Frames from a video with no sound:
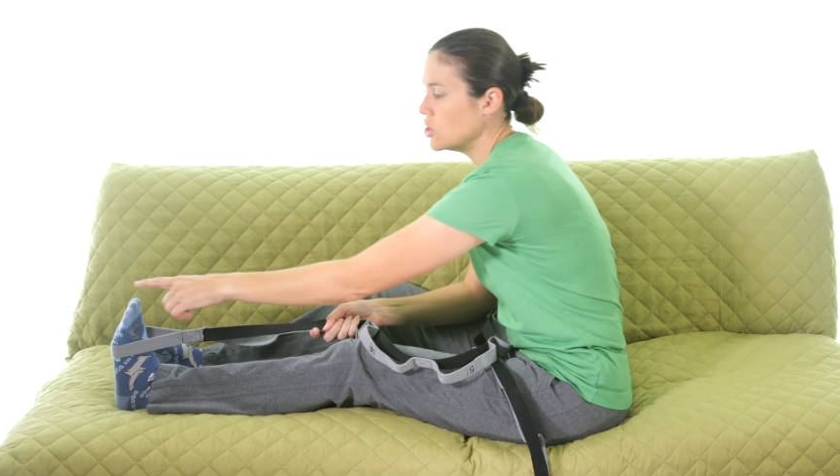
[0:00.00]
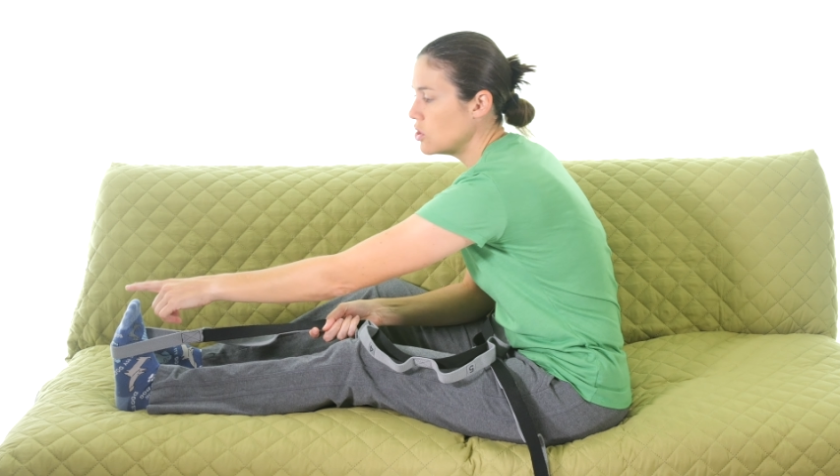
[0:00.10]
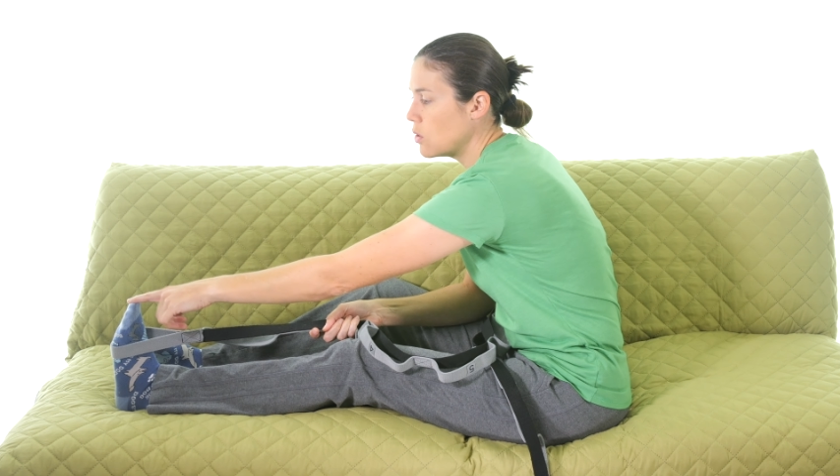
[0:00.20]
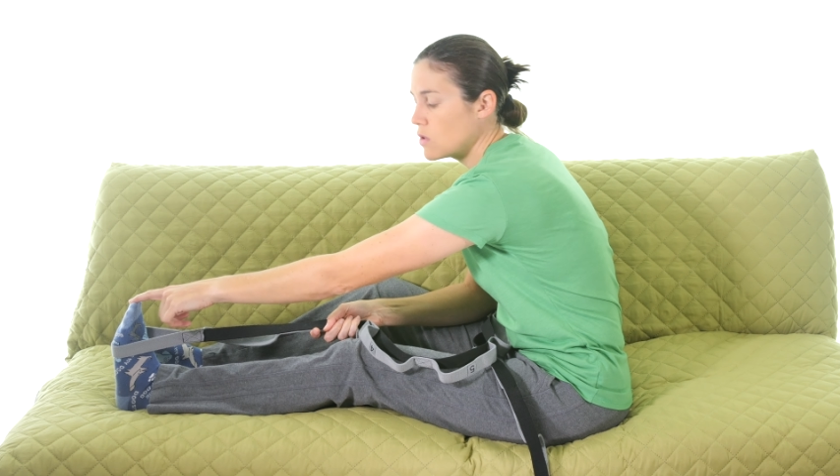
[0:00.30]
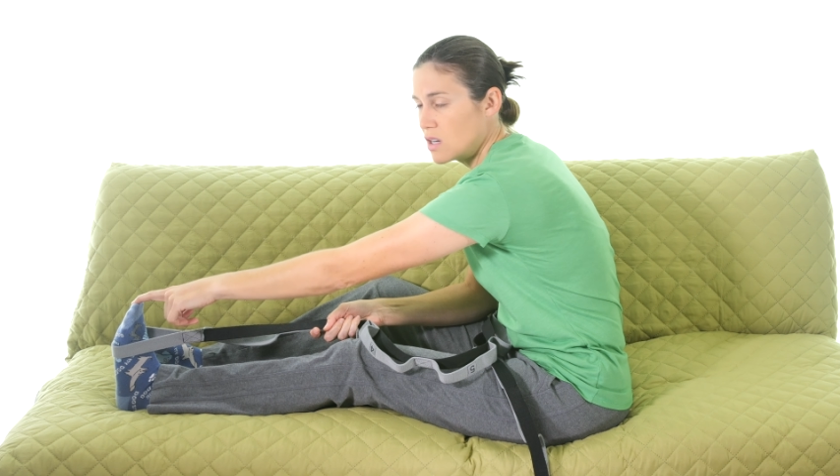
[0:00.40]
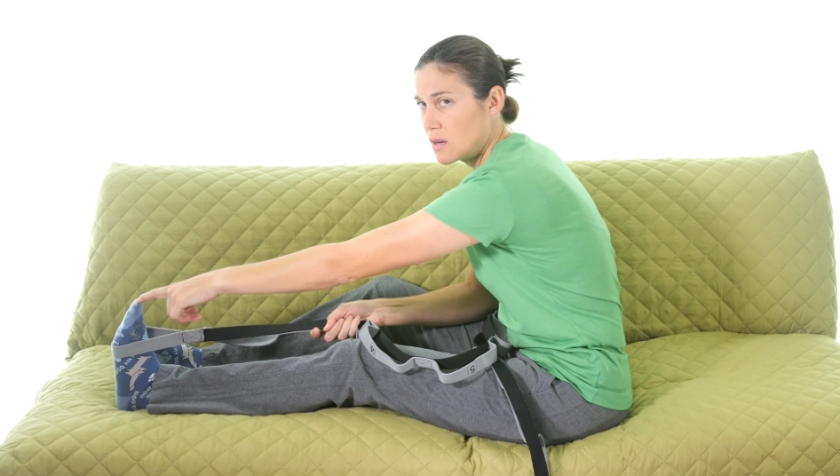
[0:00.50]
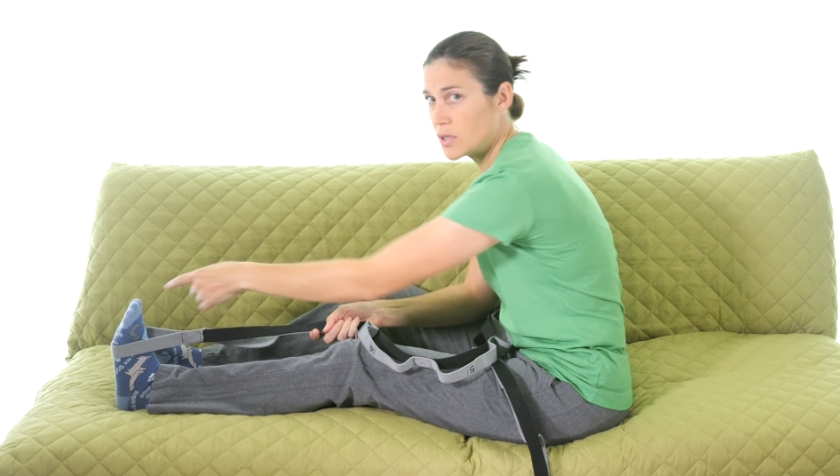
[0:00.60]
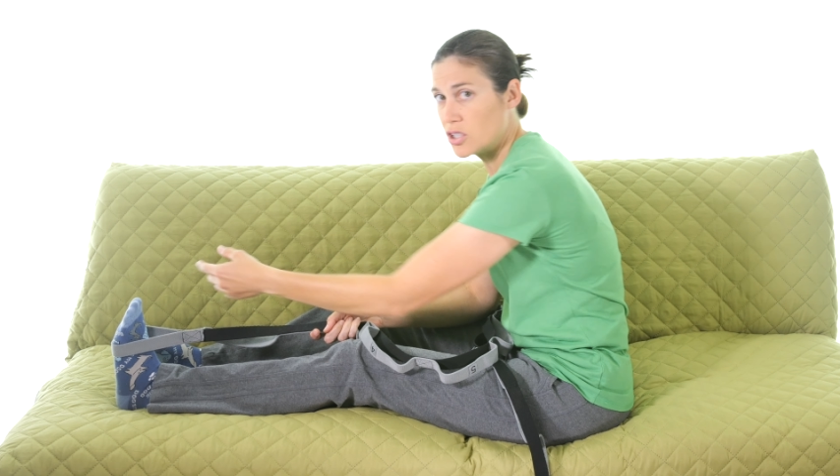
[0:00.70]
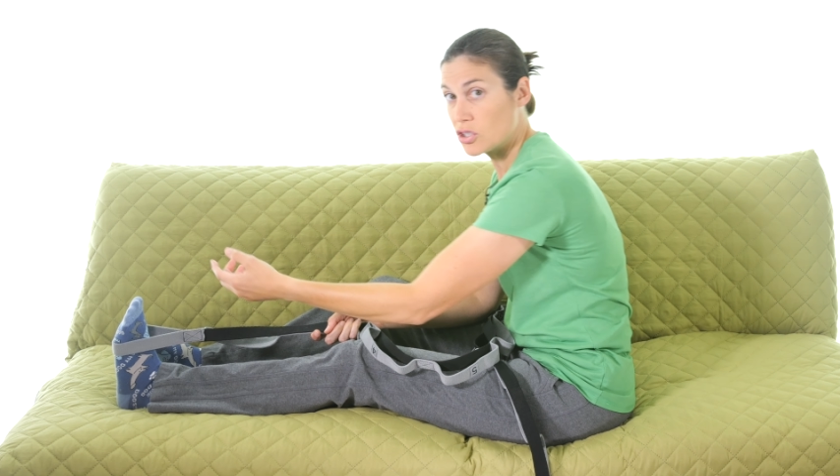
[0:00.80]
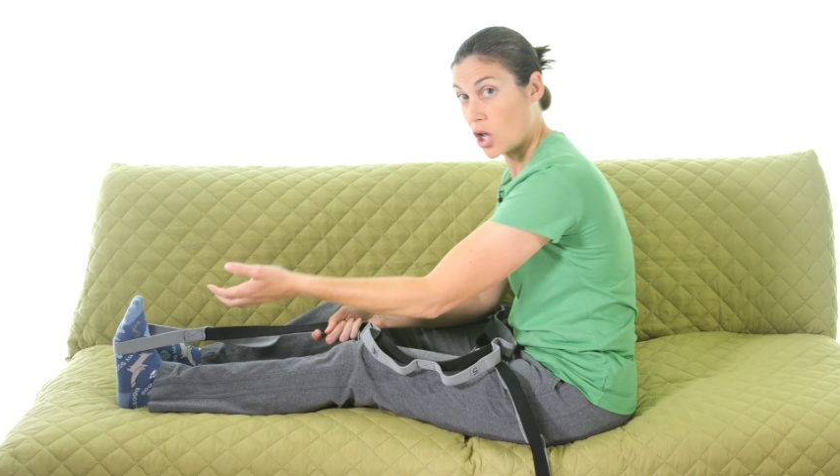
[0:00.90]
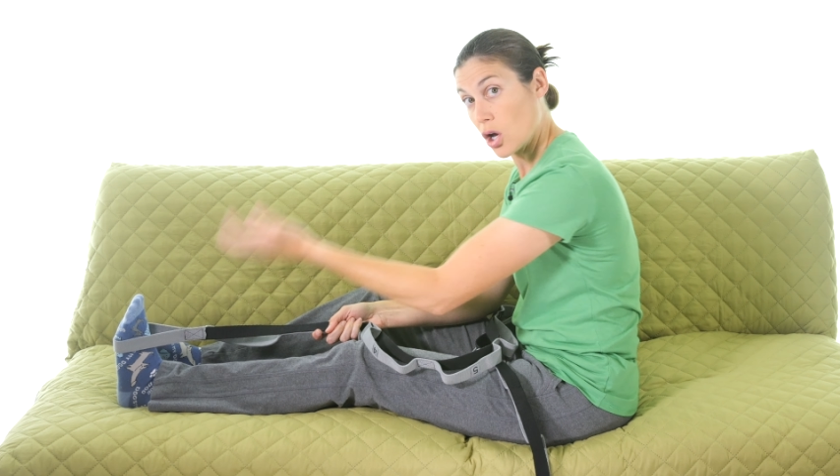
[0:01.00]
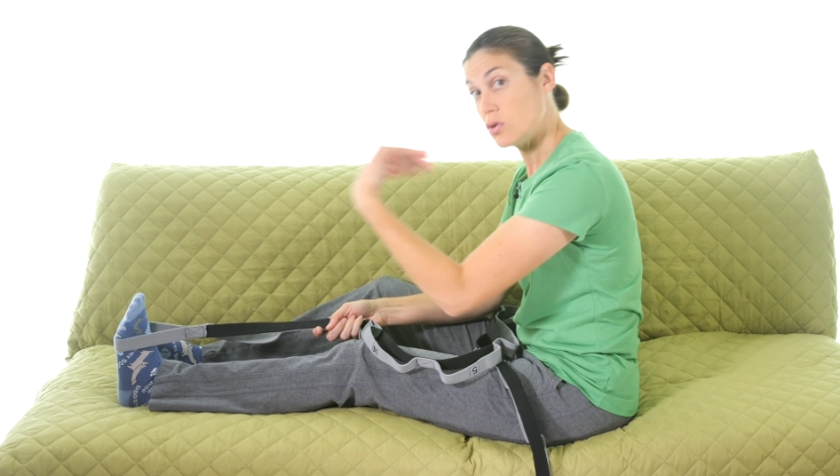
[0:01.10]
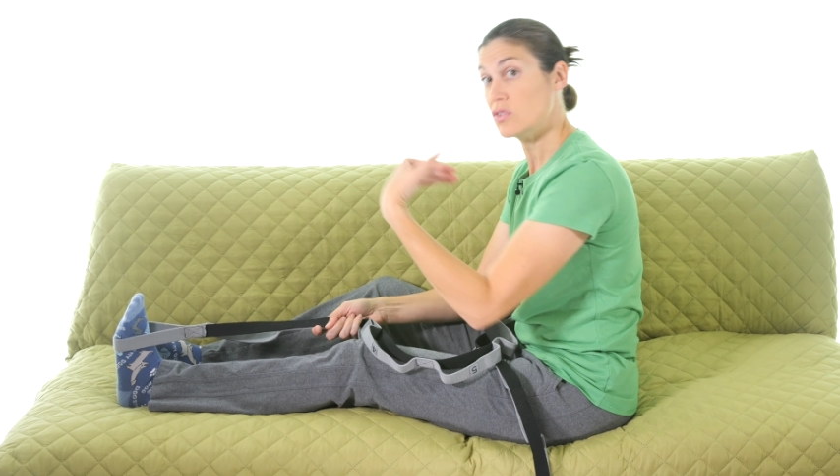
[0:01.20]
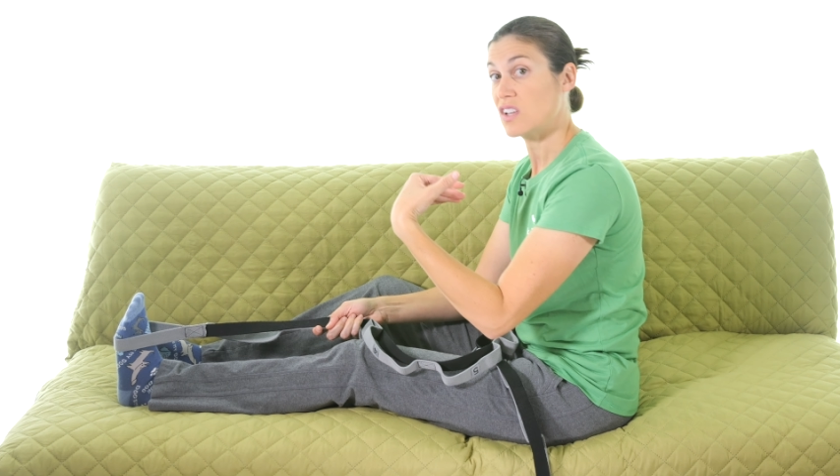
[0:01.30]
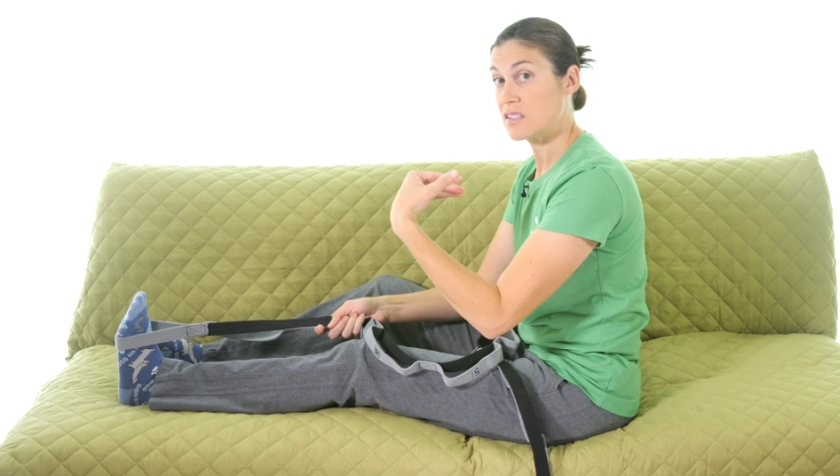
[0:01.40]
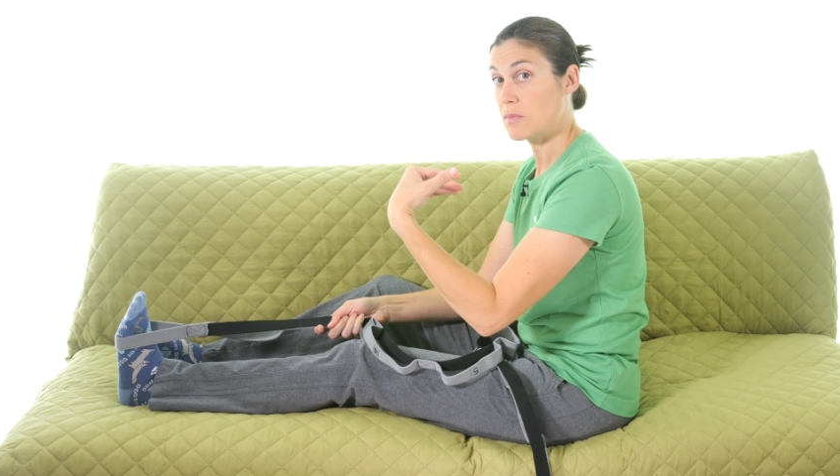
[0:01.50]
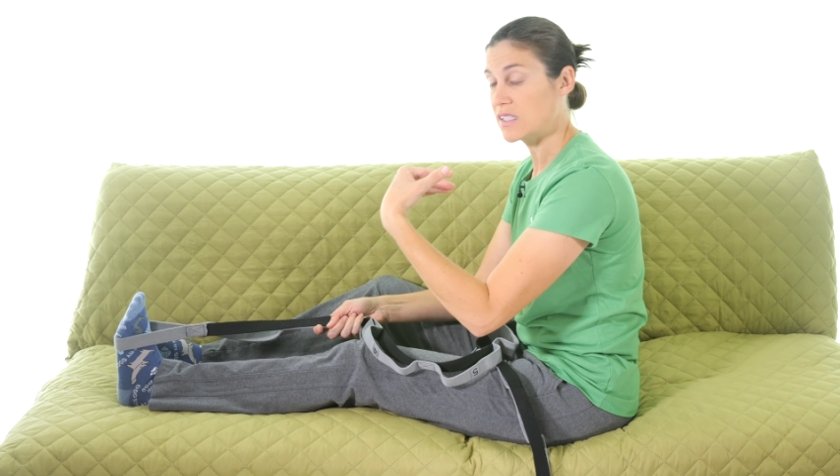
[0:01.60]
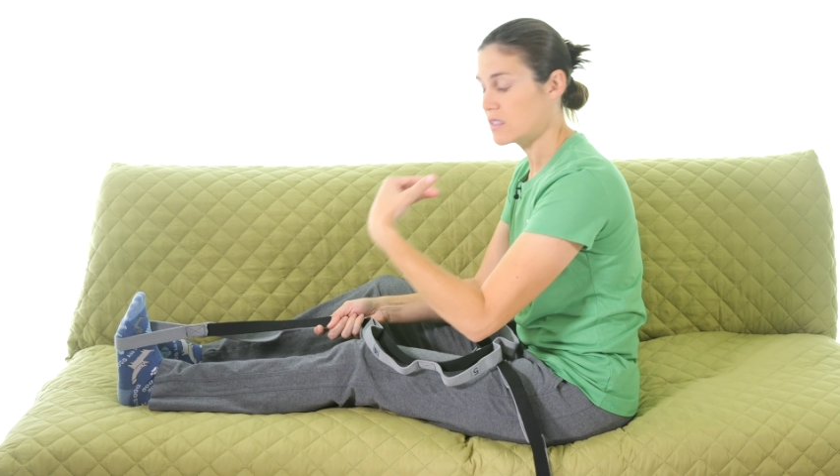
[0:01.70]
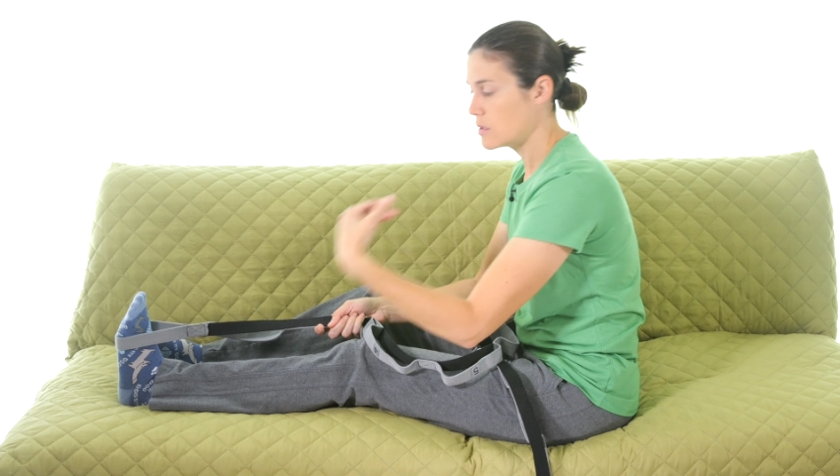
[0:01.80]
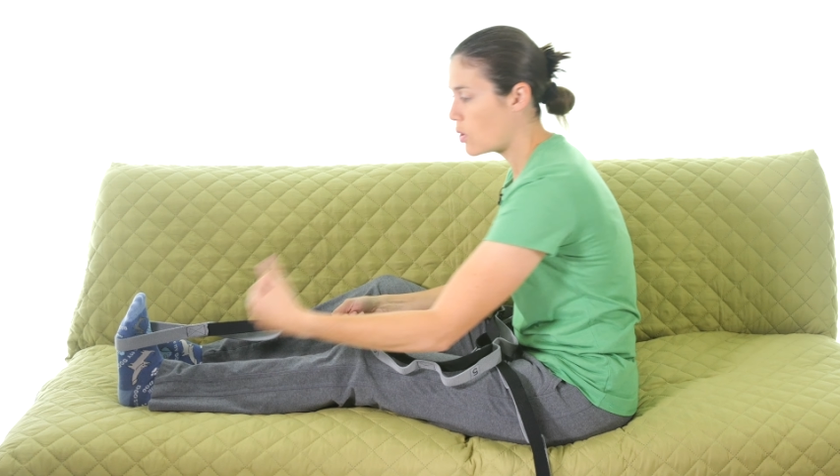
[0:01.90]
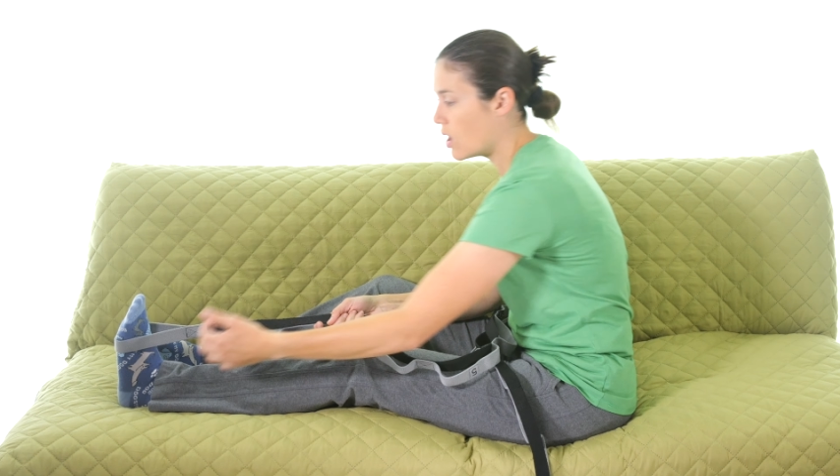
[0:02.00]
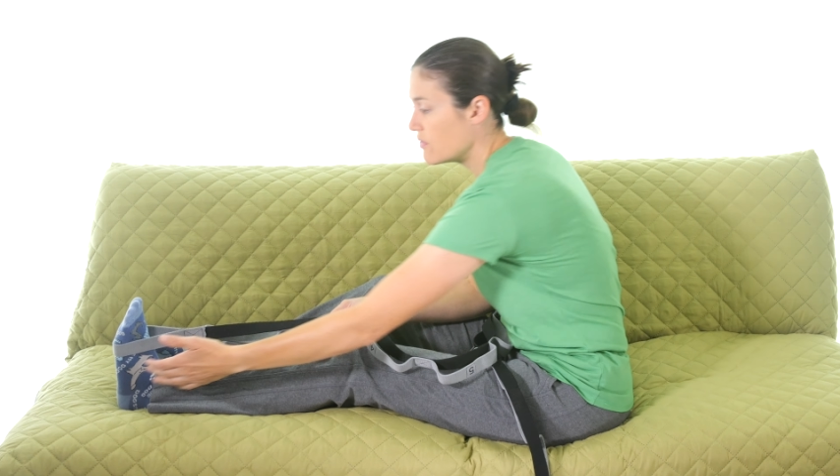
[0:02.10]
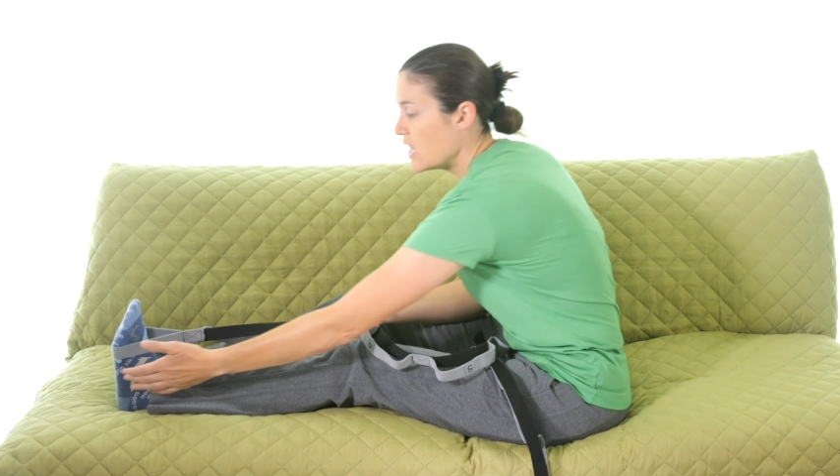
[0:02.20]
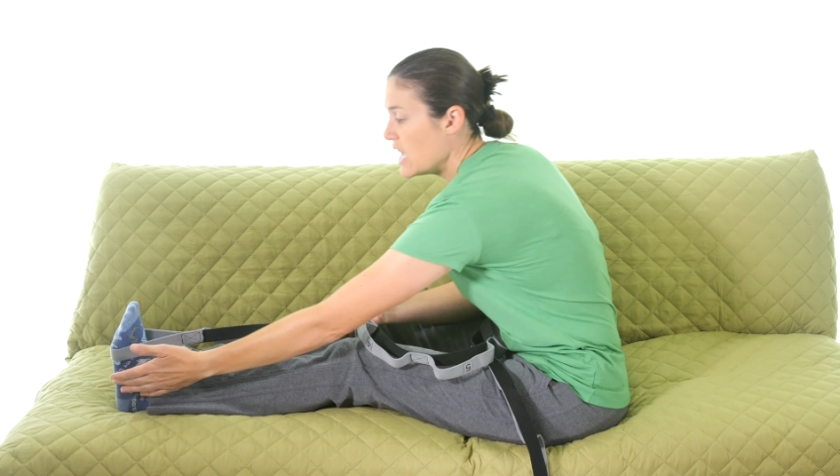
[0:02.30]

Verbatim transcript: You don't want it up on your toes because it might slip off,